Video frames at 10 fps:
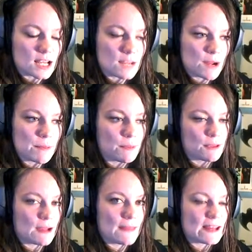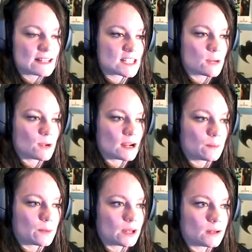I probably read that
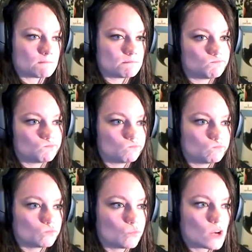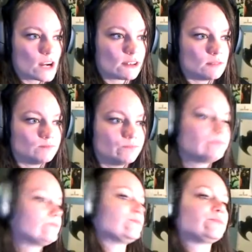somewhere, but whatever.
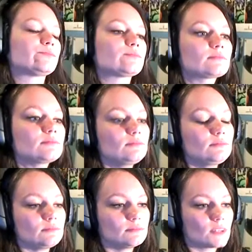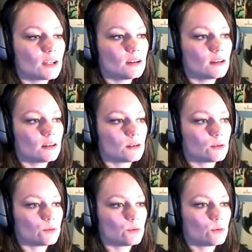
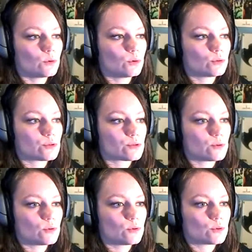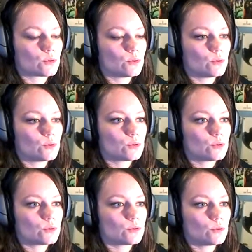
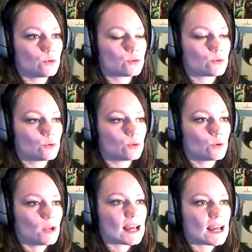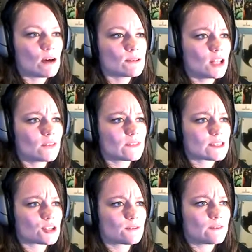How is all of
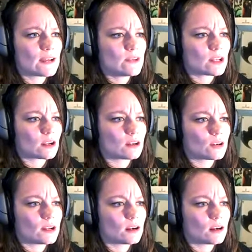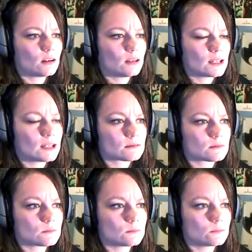this surviving under here? Like,
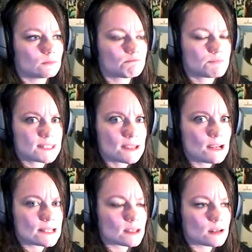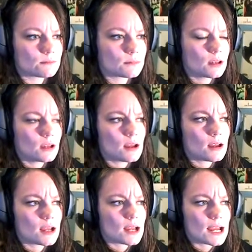seriously.
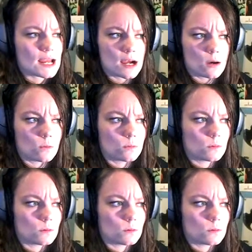How?